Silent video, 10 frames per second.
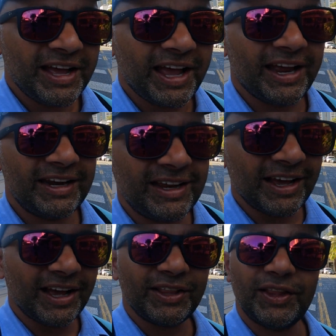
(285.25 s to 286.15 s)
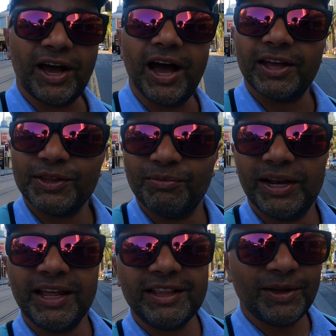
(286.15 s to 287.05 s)
and the higher the
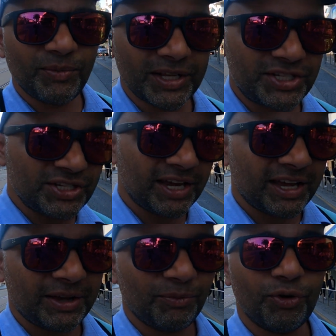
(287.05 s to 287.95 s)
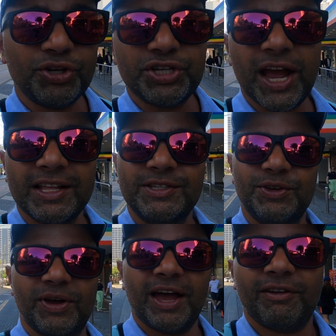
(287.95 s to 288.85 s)
building, the much more chance
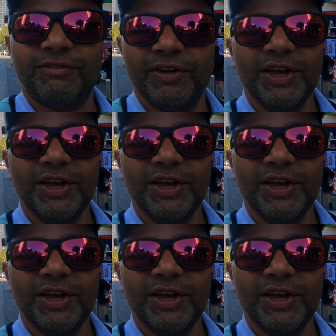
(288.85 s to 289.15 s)
you have